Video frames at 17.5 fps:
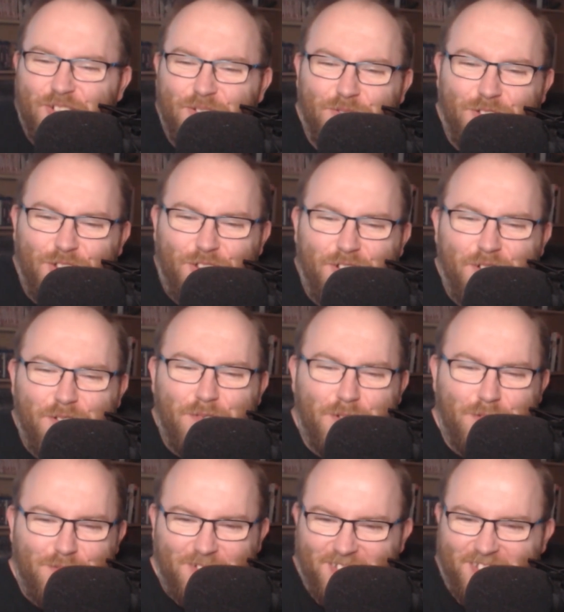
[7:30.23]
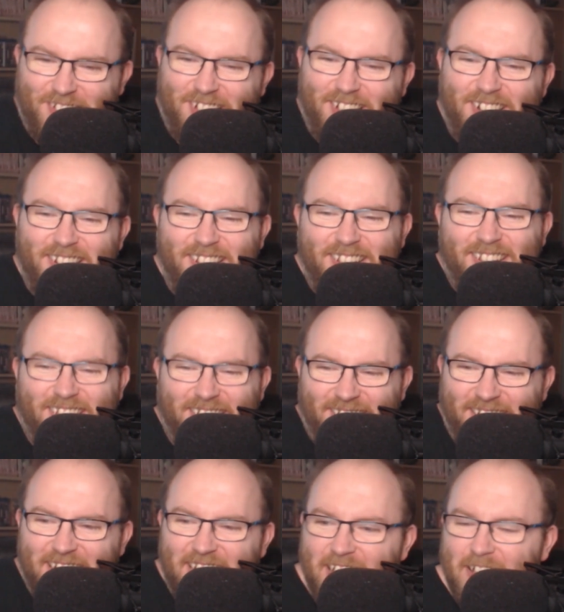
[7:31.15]
review I've ever done.
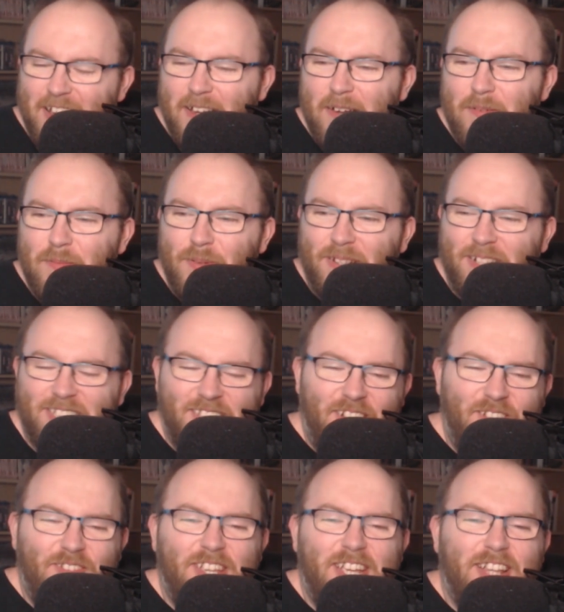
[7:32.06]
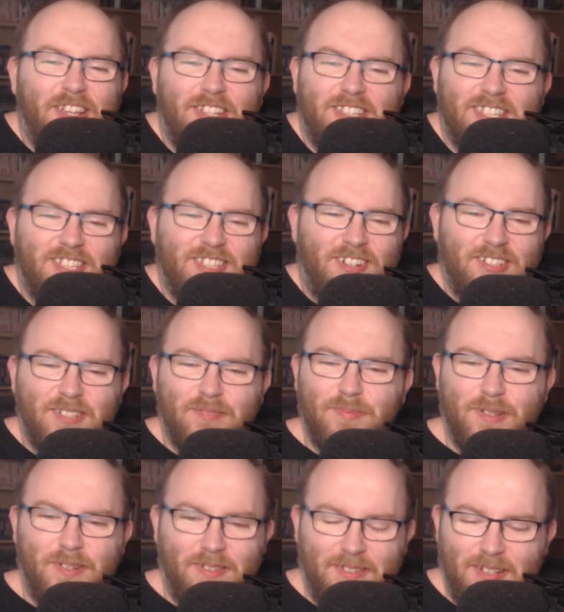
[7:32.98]
But there's not really a lot to talk
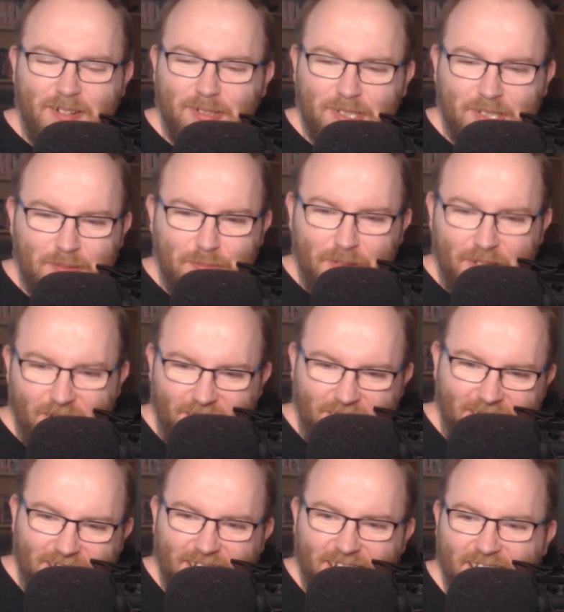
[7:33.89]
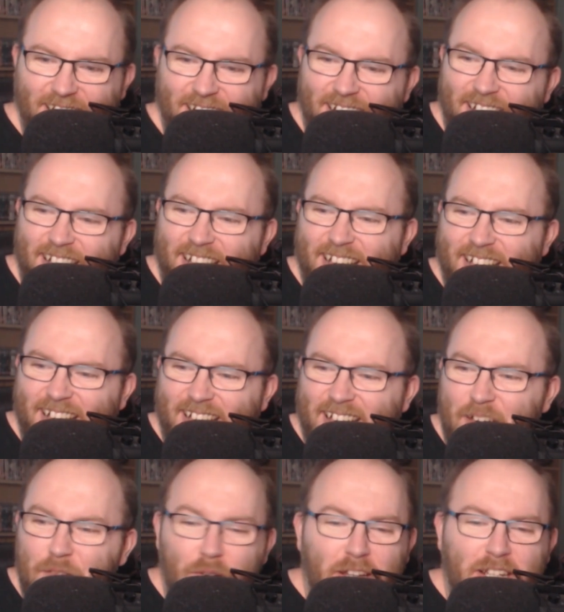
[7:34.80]
about in terms of the plot. Uh,
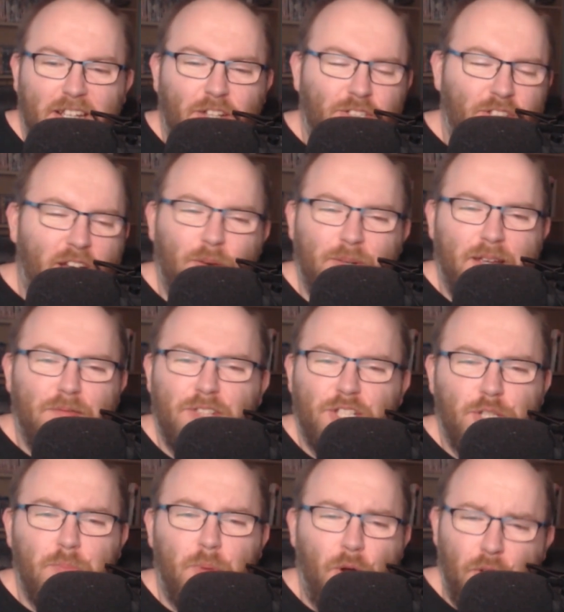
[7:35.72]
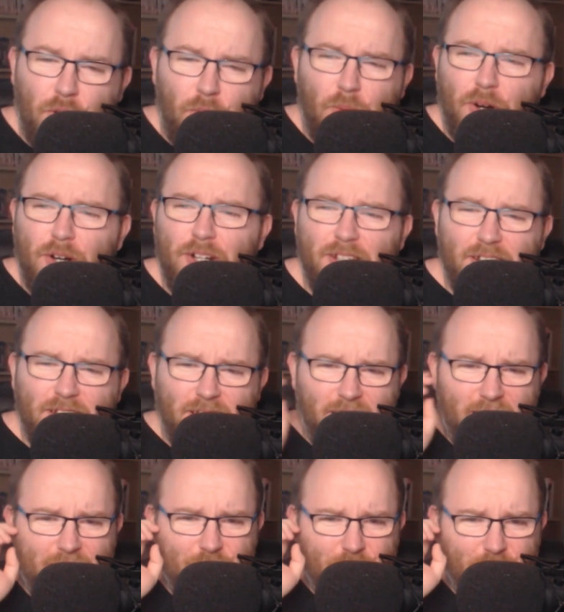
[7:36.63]
if I uh, so I'll give the spoiler warning
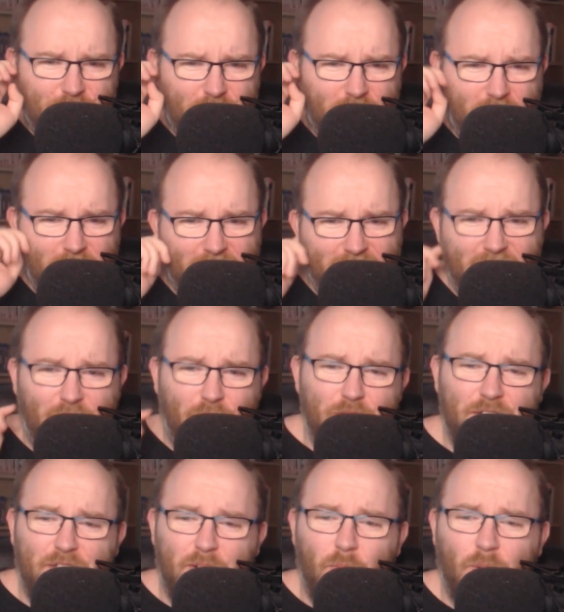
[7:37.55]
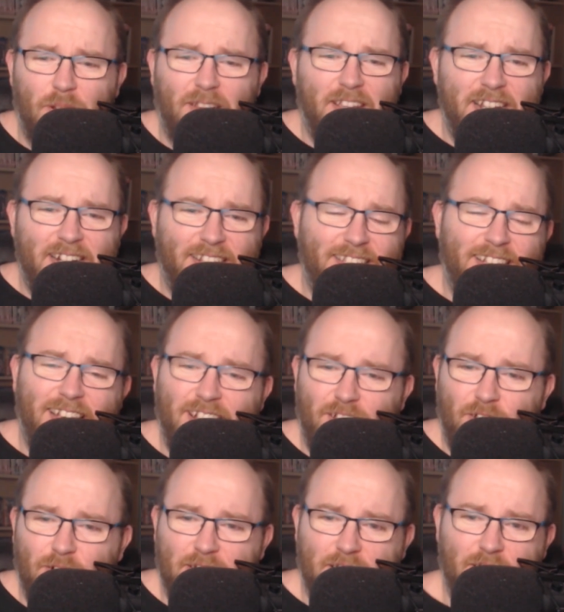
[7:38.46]
and just sort of like tell you the one line of
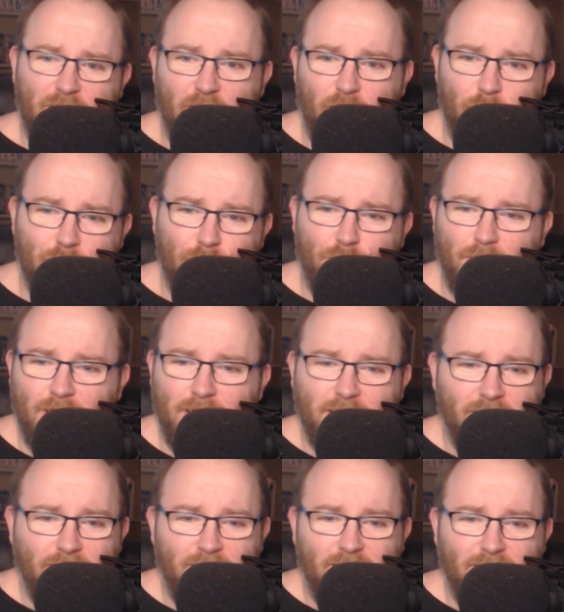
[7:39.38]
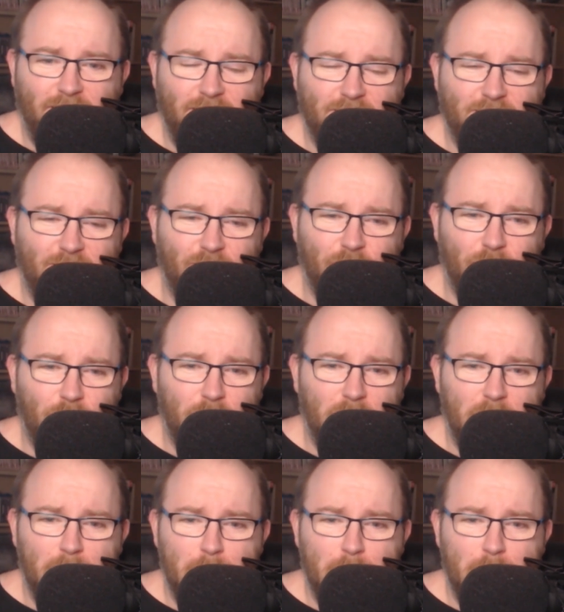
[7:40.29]
dialogue I thought was funny. So